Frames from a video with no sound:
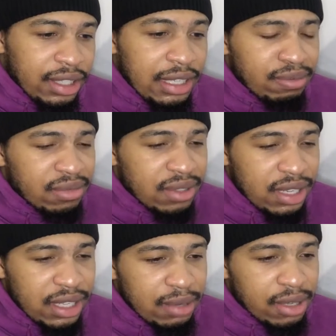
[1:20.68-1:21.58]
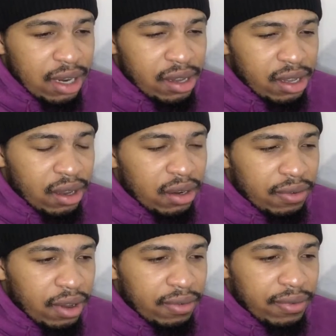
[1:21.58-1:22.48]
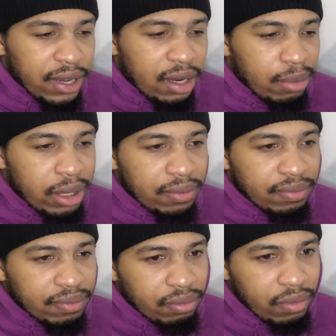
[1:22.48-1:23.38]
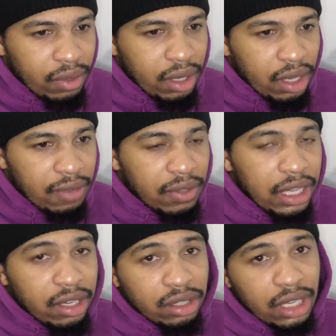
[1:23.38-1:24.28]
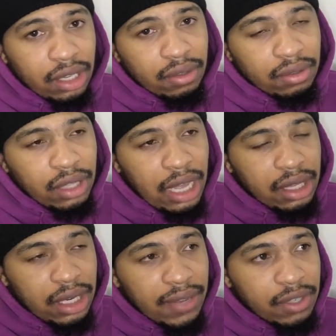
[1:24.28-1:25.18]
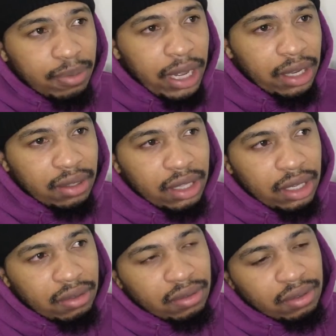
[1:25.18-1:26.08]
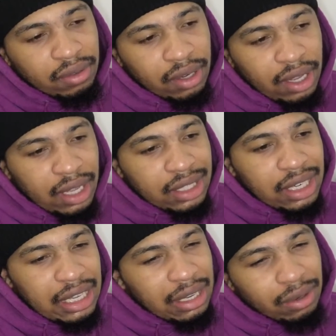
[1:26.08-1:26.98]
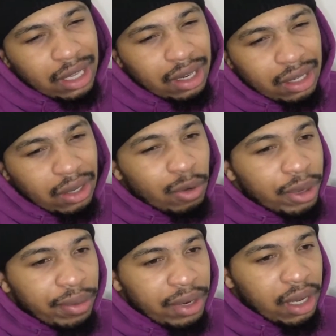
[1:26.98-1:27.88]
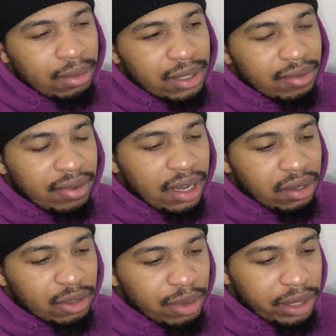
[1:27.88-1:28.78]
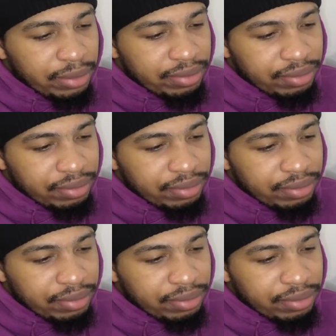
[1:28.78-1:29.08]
teams kind of looking unfair, but if the Lakers get Anthony Davis back, then it's gonna equal out a little bit when it comes to the finals. But